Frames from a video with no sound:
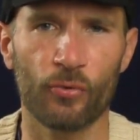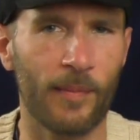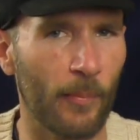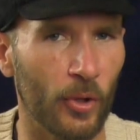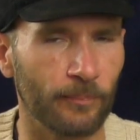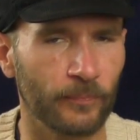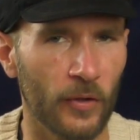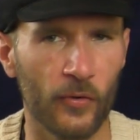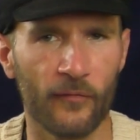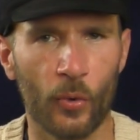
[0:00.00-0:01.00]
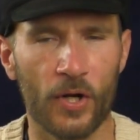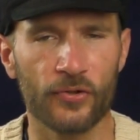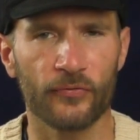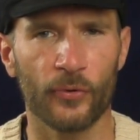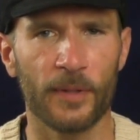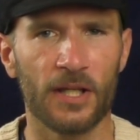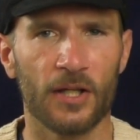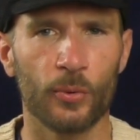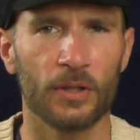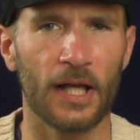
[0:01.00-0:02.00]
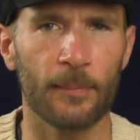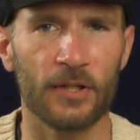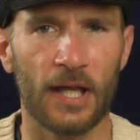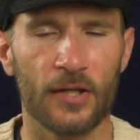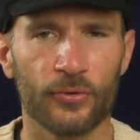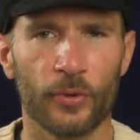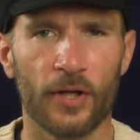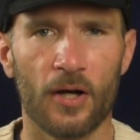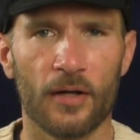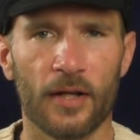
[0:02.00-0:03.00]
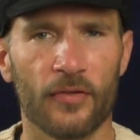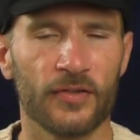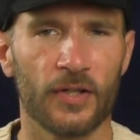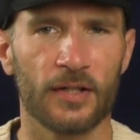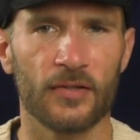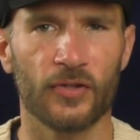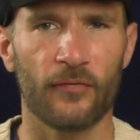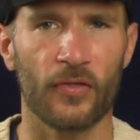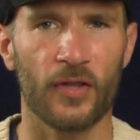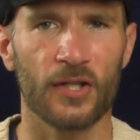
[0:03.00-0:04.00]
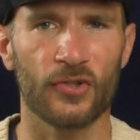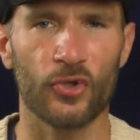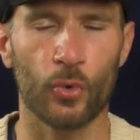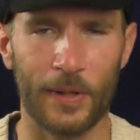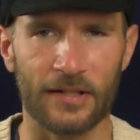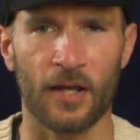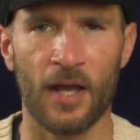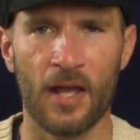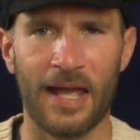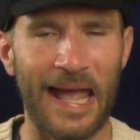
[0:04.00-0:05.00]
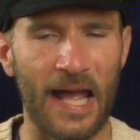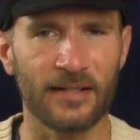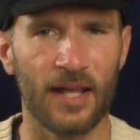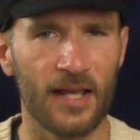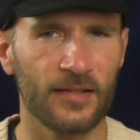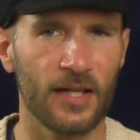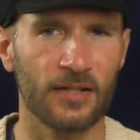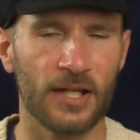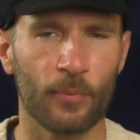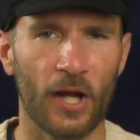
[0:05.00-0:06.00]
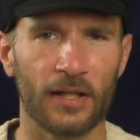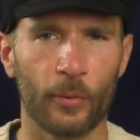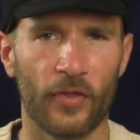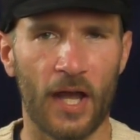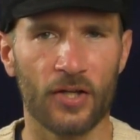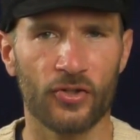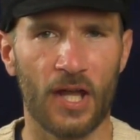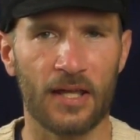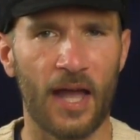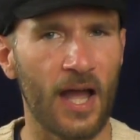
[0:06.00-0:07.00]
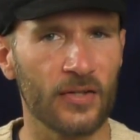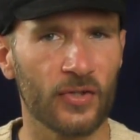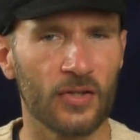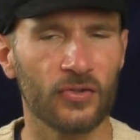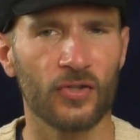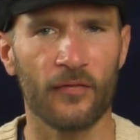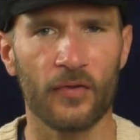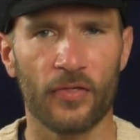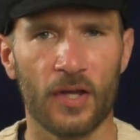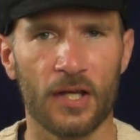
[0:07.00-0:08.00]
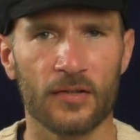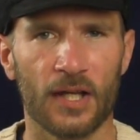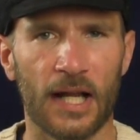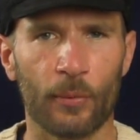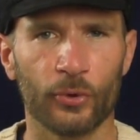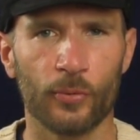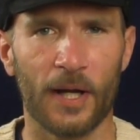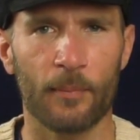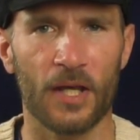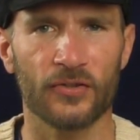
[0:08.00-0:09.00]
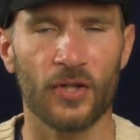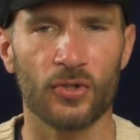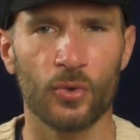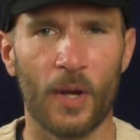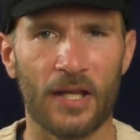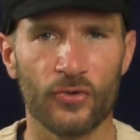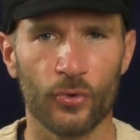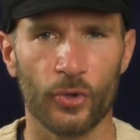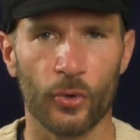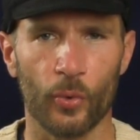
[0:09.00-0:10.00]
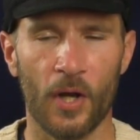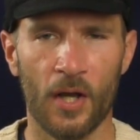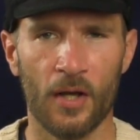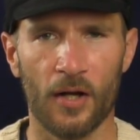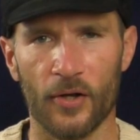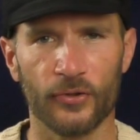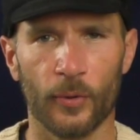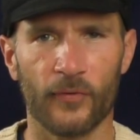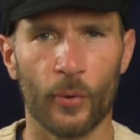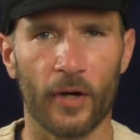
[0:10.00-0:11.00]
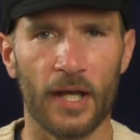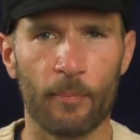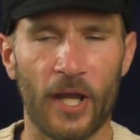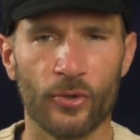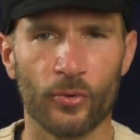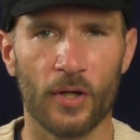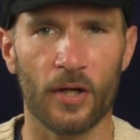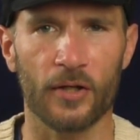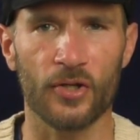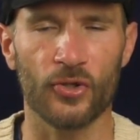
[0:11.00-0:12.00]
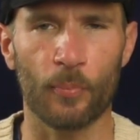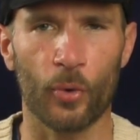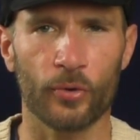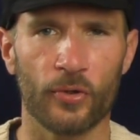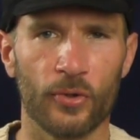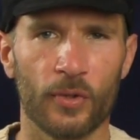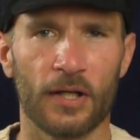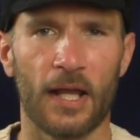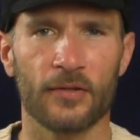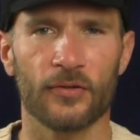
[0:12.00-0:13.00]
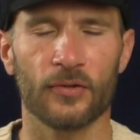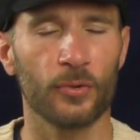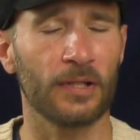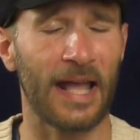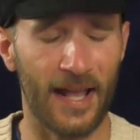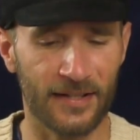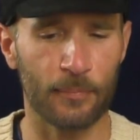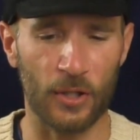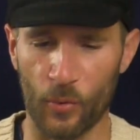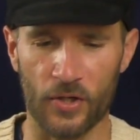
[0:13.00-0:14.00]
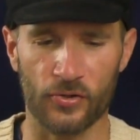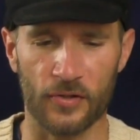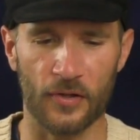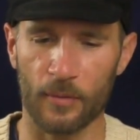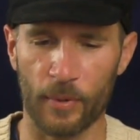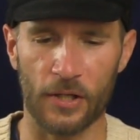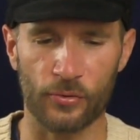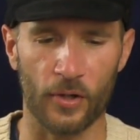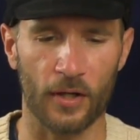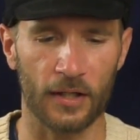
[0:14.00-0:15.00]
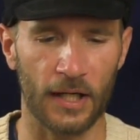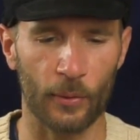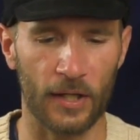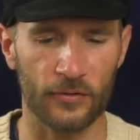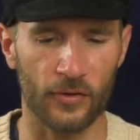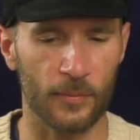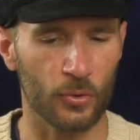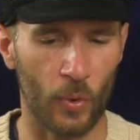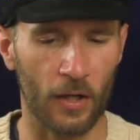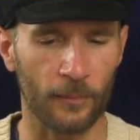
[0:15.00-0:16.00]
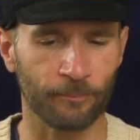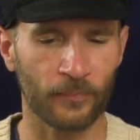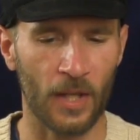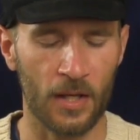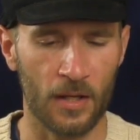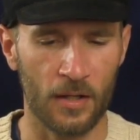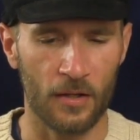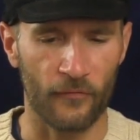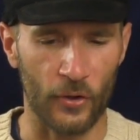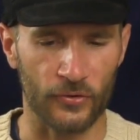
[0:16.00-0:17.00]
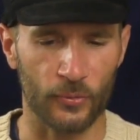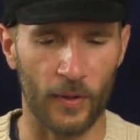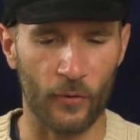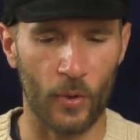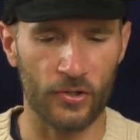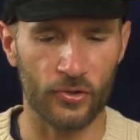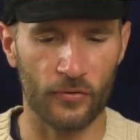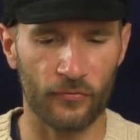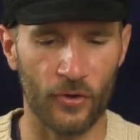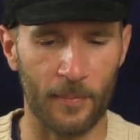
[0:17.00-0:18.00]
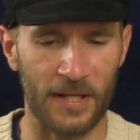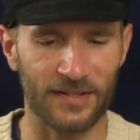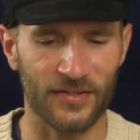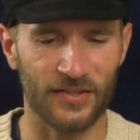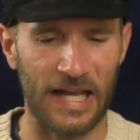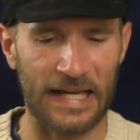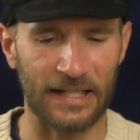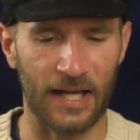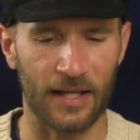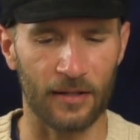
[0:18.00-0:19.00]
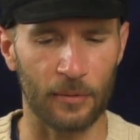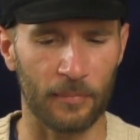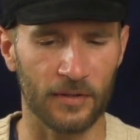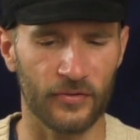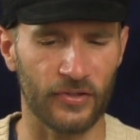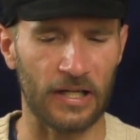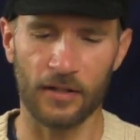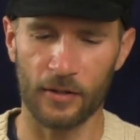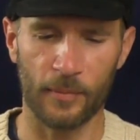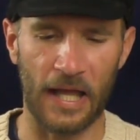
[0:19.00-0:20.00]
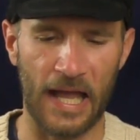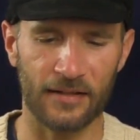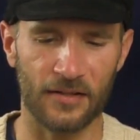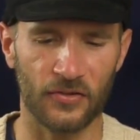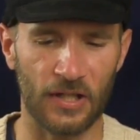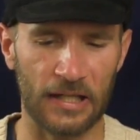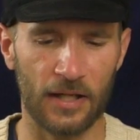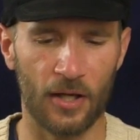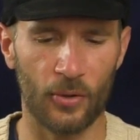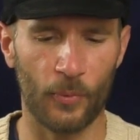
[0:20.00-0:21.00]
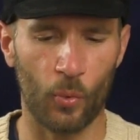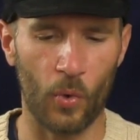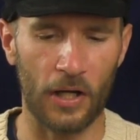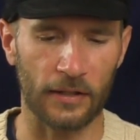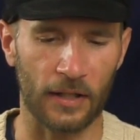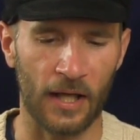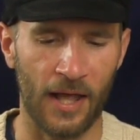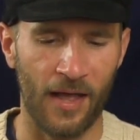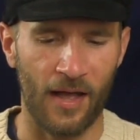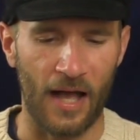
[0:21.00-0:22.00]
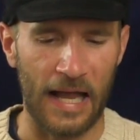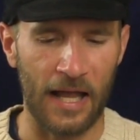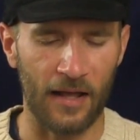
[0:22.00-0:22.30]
Remember, if you have a question for me and you would like me to answer it on the Sunday Stuff and Things, tweet at SAT Bradley with the hashtag Ask Stuff and I will do my best to answer you. Also, if you are a Patreon supporter, you can, ans- you can ask me questions on Patreon, and I will answer them as well. First, we have a question from Steinhelm. Steinhelm? At Steinhelm1. I.